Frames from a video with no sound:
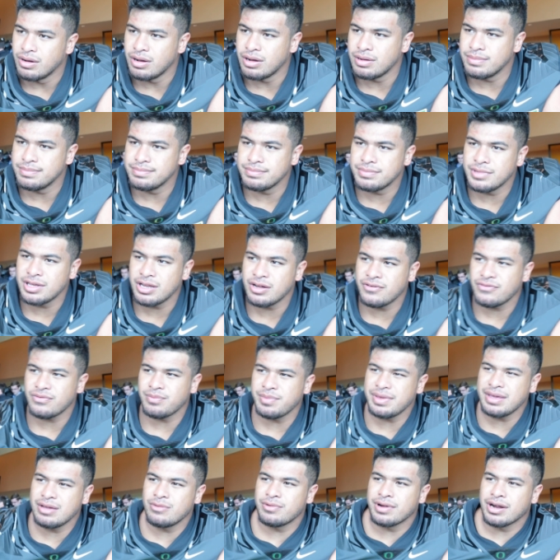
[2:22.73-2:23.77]
Well, you know,
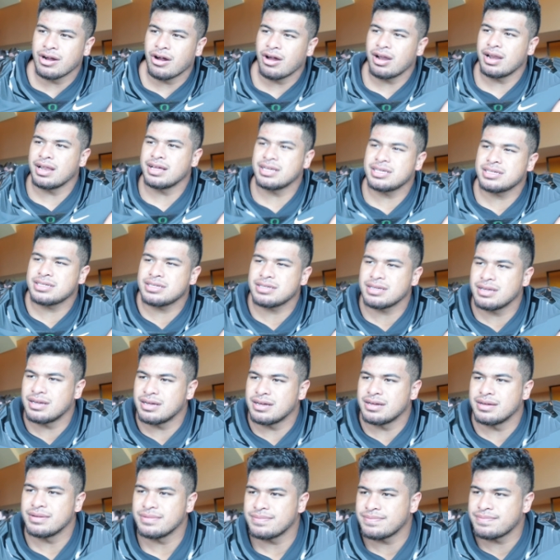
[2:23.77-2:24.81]
for me, regardless
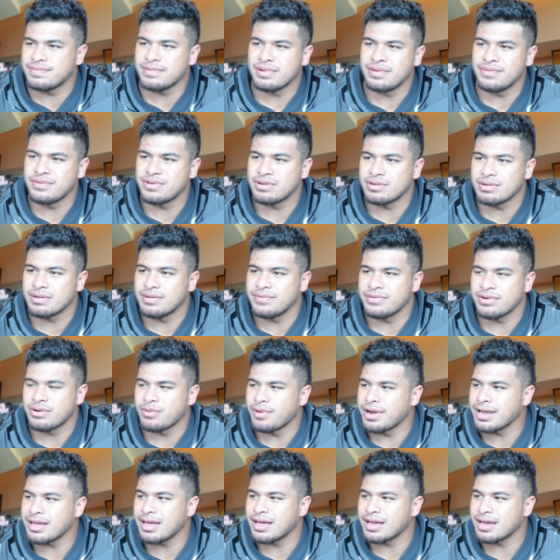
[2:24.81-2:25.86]
uh, of
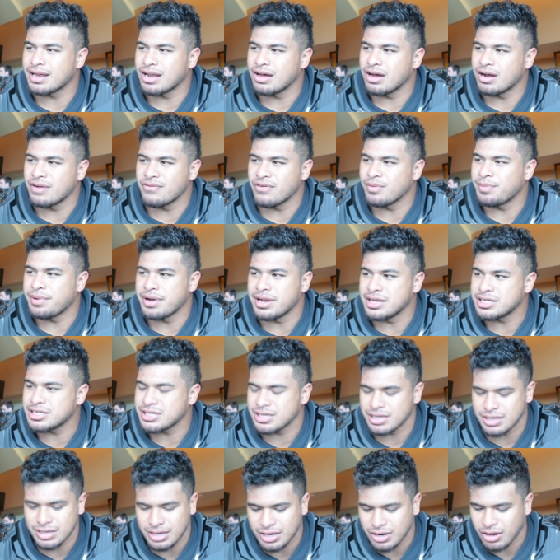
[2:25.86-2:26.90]
your ranking, you know, everybody
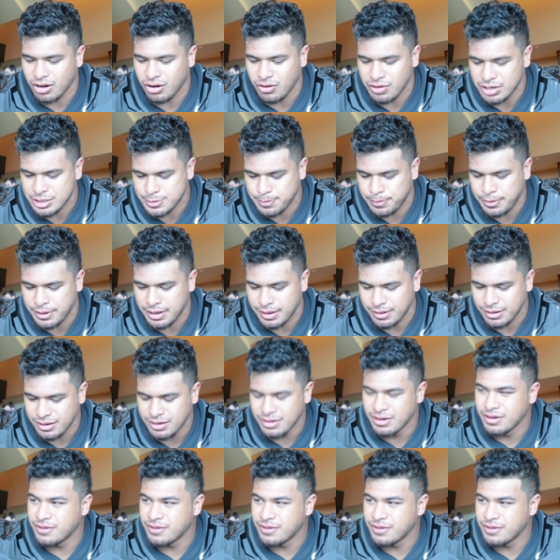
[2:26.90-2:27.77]
should, you know, always put